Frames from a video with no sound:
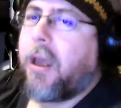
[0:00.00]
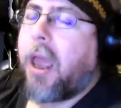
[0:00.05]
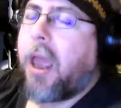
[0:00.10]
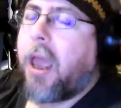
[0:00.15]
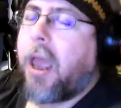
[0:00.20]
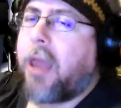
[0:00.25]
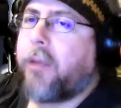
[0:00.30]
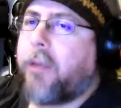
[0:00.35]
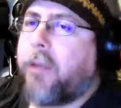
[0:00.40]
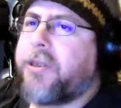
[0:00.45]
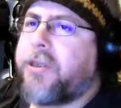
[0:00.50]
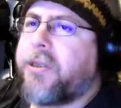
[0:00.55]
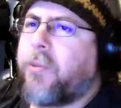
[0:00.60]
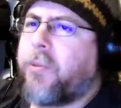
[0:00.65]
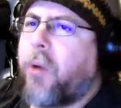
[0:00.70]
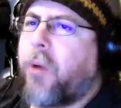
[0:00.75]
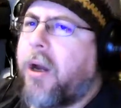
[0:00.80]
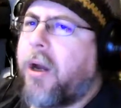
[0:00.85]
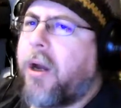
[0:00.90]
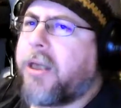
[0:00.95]
and the reason
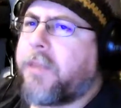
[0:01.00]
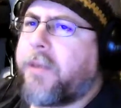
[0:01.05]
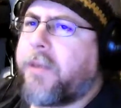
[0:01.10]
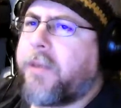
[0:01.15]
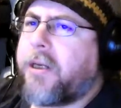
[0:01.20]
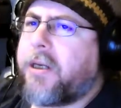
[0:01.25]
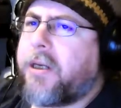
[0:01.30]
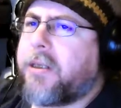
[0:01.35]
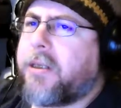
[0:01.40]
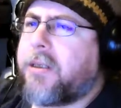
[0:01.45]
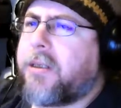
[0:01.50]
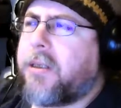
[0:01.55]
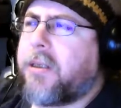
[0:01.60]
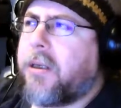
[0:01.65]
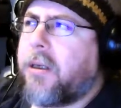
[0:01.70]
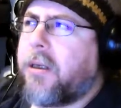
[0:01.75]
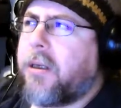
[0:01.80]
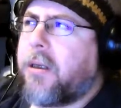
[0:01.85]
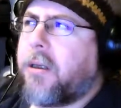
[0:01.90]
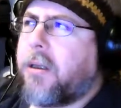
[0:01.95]
why is because
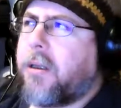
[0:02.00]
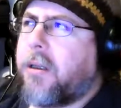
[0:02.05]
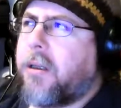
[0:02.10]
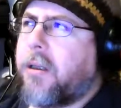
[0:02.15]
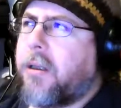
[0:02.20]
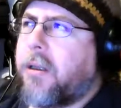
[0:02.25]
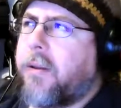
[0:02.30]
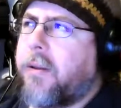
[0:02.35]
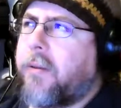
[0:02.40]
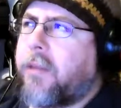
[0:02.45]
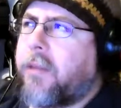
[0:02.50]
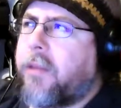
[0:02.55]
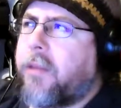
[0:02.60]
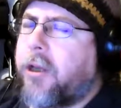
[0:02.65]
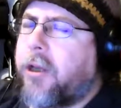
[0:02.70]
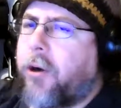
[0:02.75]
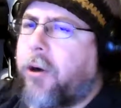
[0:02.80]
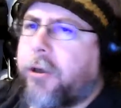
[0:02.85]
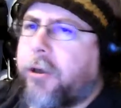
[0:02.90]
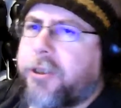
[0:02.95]
the
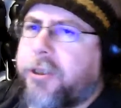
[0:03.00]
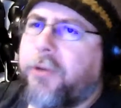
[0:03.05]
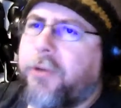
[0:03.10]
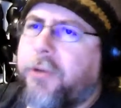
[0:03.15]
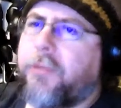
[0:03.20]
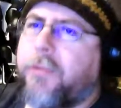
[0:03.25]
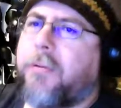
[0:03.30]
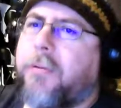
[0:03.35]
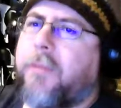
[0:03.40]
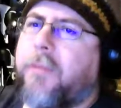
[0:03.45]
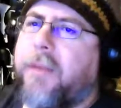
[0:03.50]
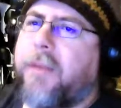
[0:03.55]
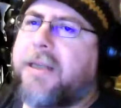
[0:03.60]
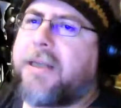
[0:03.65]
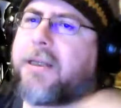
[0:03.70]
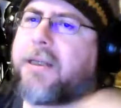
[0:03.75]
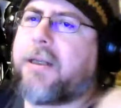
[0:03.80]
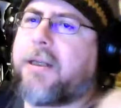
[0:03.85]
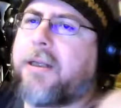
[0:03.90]
cartoon, basically,